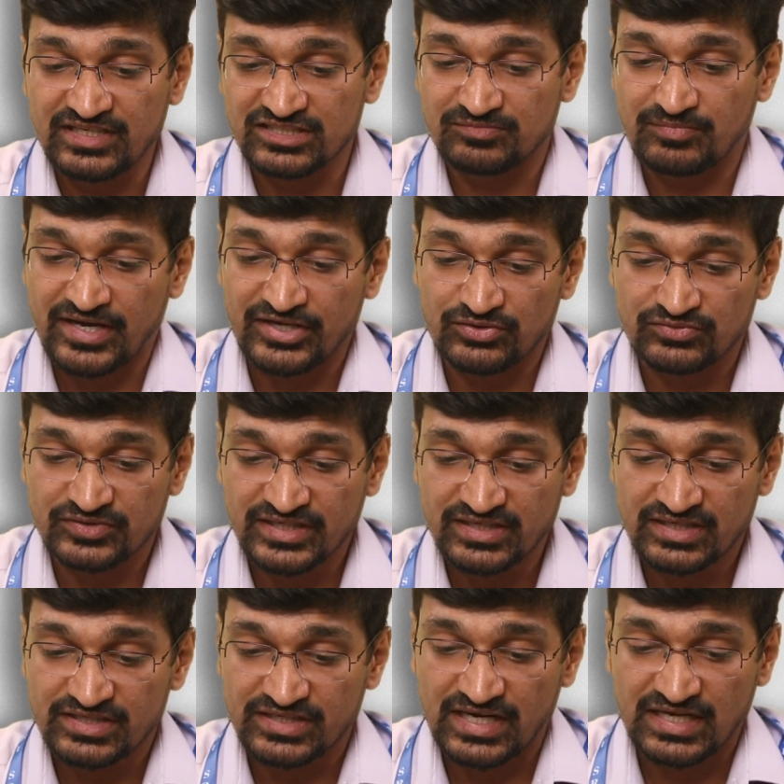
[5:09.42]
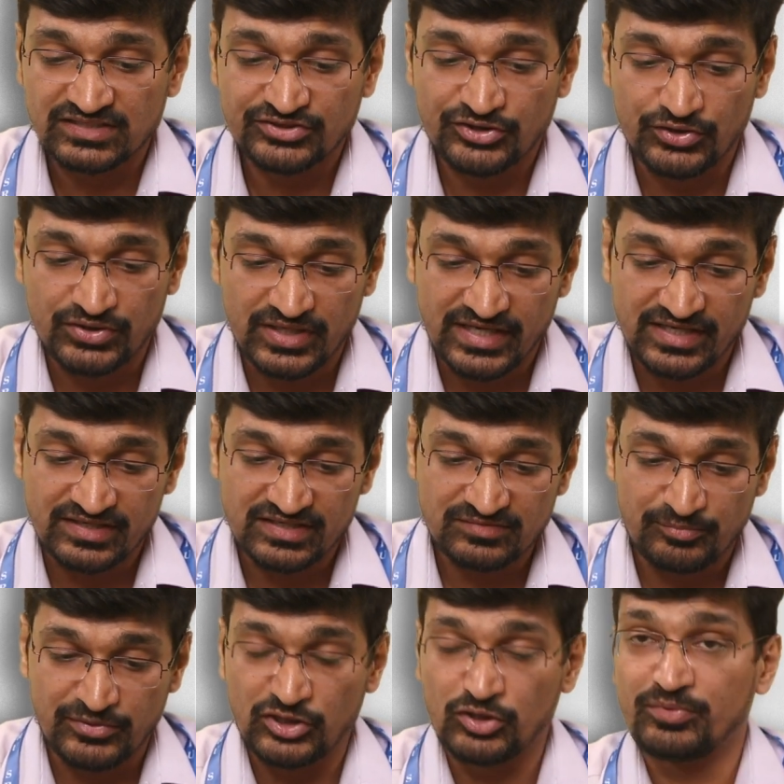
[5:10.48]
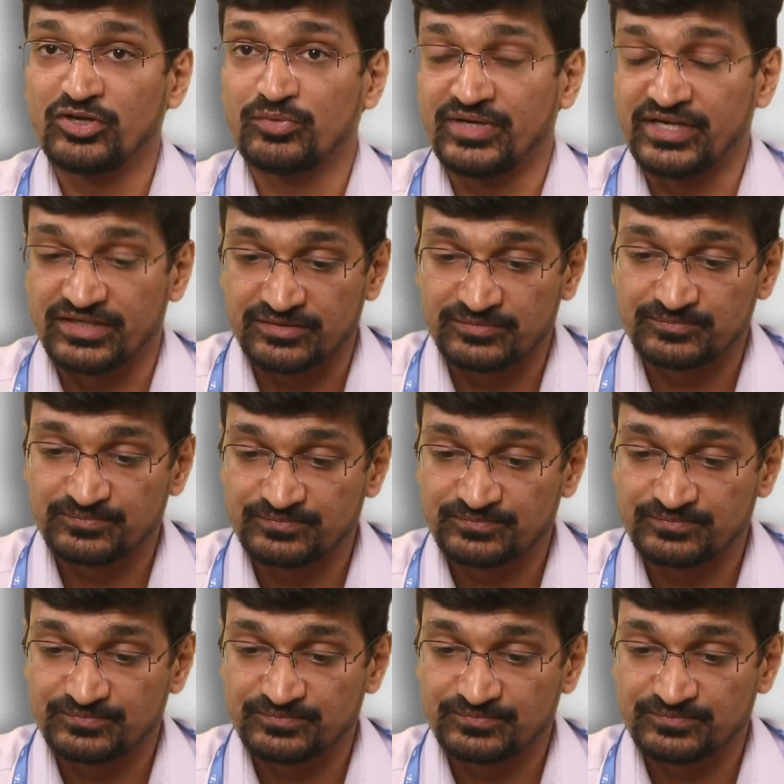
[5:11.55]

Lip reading: is by using transcutaneous bilirubinometer.